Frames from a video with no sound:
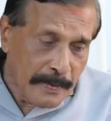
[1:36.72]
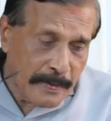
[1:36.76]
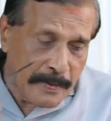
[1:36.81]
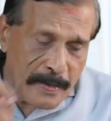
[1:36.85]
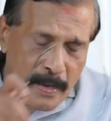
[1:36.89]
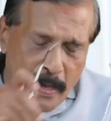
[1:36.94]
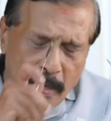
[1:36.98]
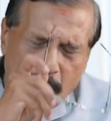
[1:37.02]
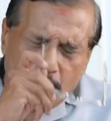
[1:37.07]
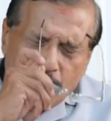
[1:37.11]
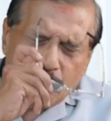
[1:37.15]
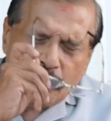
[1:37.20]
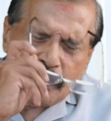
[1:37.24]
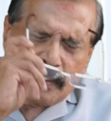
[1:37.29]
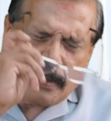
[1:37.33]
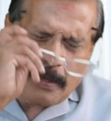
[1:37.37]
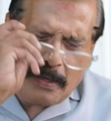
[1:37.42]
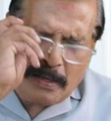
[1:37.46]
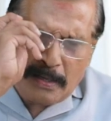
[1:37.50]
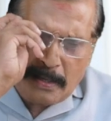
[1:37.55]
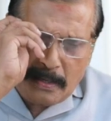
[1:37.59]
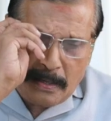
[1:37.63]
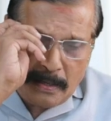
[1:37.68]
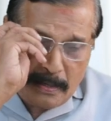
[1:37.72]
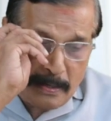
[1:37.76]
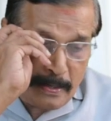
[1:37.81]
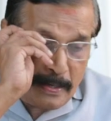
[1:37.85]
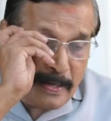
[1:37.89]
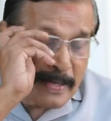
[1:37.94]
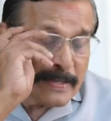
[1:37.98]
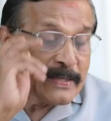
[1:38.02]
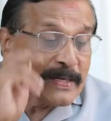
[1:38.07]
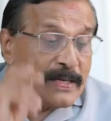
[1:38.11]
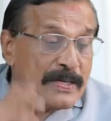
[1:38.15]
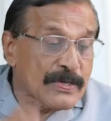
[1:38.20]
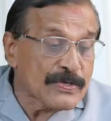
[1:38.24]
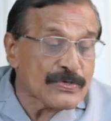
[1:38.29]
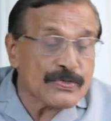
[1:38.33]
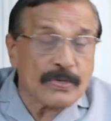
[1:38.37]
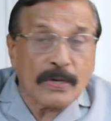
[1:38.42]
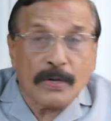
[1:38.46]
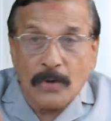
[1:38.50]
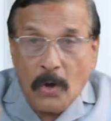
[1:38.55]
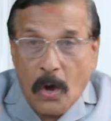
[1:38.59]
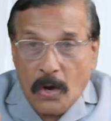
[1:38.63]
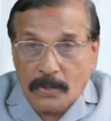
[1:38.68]
now uh, letters,
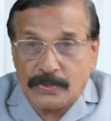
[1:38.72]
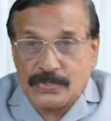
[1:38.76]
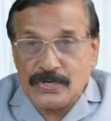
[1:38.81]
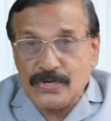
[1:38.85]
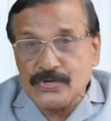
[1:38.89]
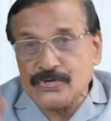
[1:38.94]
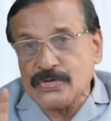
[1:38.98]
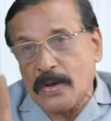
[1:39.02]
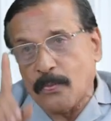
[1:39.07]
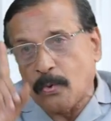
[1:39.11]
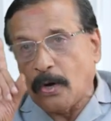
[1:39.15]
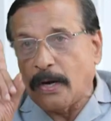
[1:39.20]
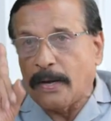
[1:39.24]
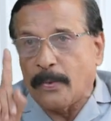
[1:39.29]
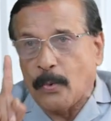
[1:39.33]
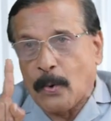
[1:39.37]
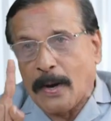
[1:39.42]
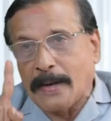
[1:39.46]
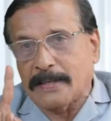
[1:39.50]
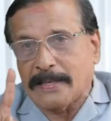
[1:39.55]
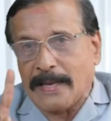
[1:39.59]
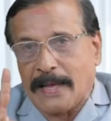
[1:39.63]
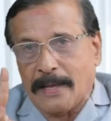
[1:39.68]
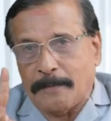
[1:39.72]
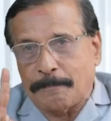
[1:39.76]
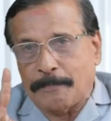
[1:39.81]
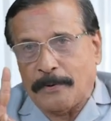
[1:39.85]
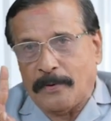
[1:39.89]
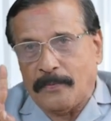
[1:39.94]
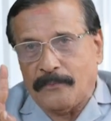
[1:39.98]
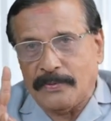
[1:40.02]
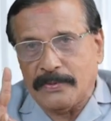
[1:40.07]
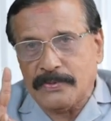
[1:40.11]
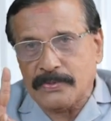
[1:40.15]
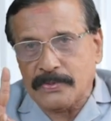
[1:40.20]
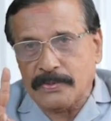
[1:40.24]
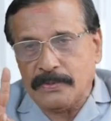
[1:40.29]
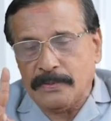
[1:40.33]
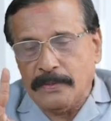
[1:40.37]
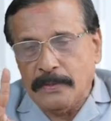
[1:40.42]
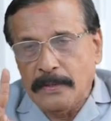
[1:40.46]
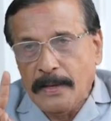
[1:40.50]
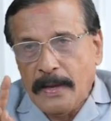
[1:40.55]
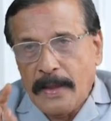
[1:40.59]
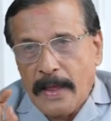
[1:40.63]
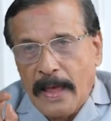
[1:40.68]
doctors have only one type of letter,
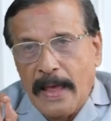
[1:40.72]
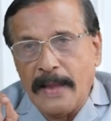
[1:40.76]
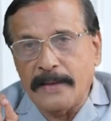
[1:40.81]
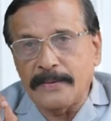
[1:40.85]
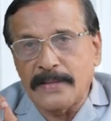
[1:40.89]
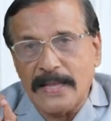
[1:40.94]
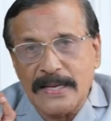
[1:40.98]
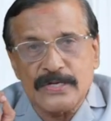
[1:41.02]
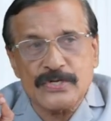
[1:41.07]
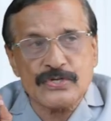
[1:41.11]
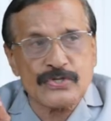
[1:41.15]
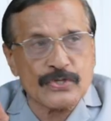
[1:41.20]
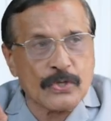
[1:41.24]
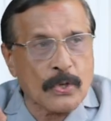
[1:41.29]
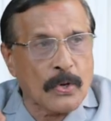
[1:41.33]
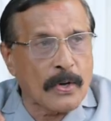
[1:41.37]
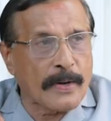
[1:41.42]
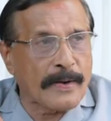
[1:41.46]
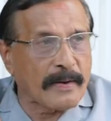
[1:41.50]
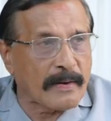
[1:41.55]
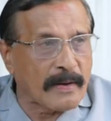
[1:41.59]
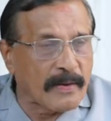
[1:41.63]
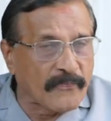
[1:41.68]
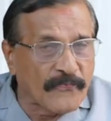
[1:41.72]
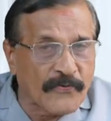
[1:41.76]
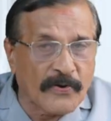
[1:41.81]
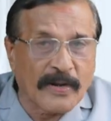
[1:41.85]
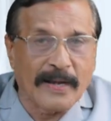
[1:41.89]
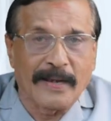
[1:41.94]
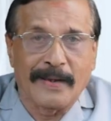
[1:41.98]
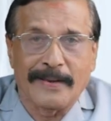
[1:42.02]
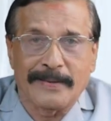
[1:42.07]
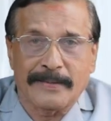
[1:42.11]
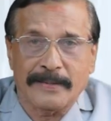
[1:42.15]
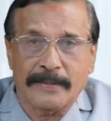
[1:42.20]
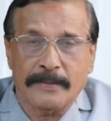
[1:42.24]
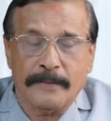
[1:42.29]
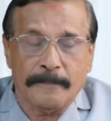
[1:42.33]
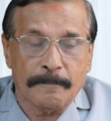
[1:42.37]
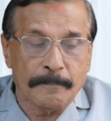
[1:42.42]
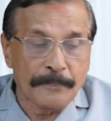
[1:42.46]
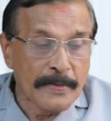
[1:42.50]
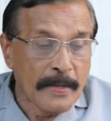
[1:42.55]
and that is called a referral letter.